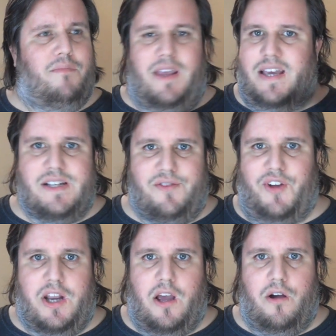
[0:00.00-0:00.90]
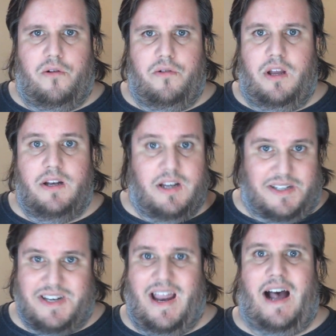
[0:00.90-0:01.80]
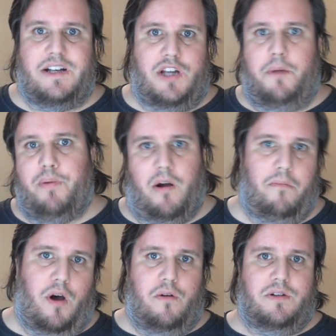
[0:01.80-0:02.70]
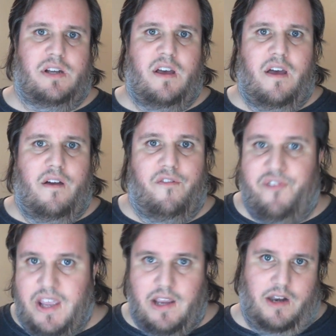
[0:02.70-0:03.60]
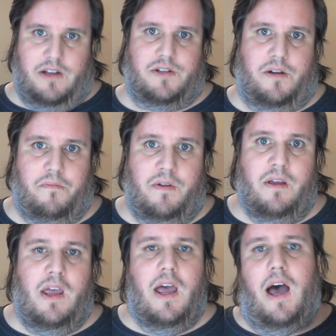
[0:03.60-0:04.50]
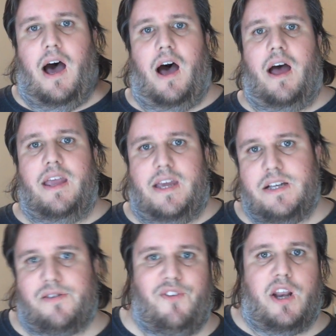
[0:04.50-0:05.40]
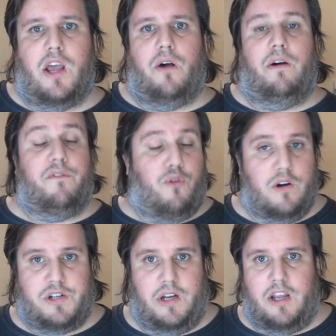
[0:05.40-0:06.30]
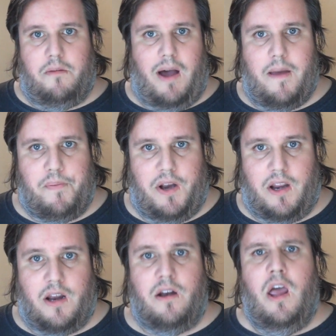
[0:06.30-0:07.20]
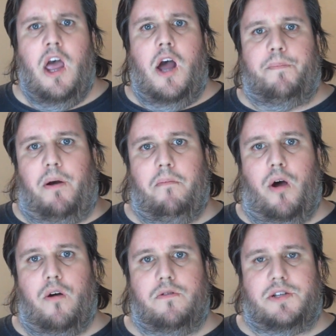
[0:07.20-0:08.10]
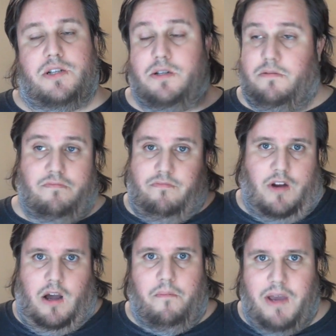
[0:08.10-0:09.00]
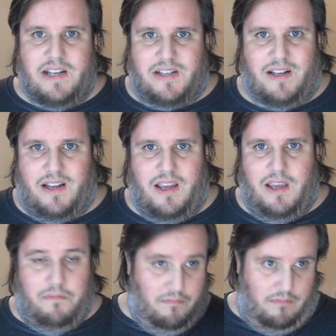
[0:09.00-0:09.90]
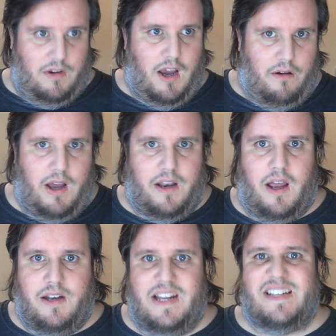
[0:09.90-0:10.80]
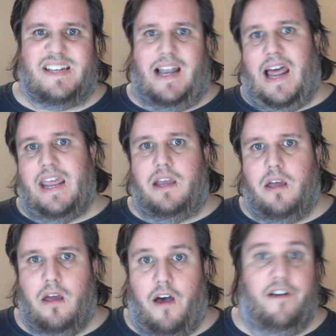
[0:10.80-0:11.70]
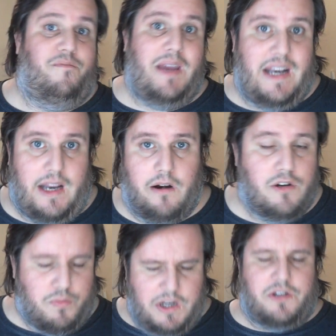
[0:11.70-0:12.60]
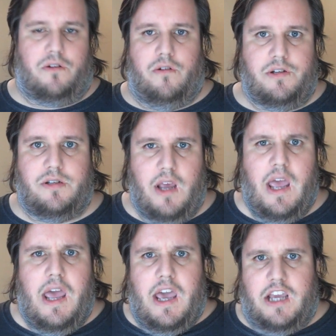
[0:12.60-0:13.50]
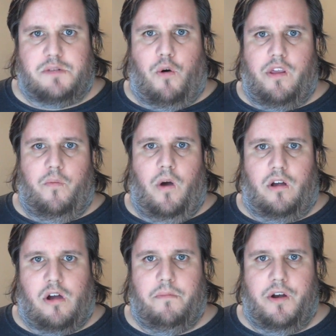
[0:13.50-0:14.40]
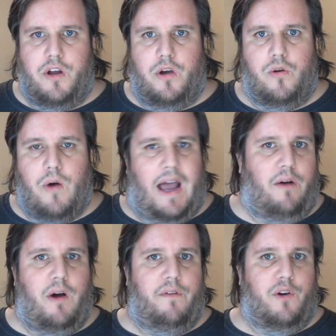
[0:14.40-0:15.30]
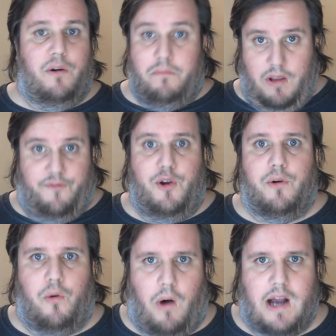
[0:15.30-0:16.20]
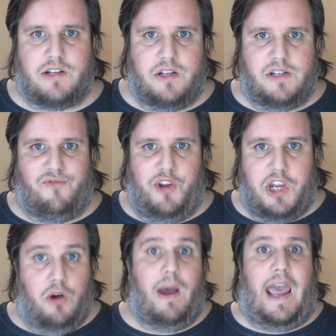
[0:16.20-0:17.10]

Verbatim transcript: his video does not promote veganism. His video, unfortunately, in my opinion, promotes, basically, a dislike of meat eaters, which, of course, he's more than welcome to do. However, if you were to watch this video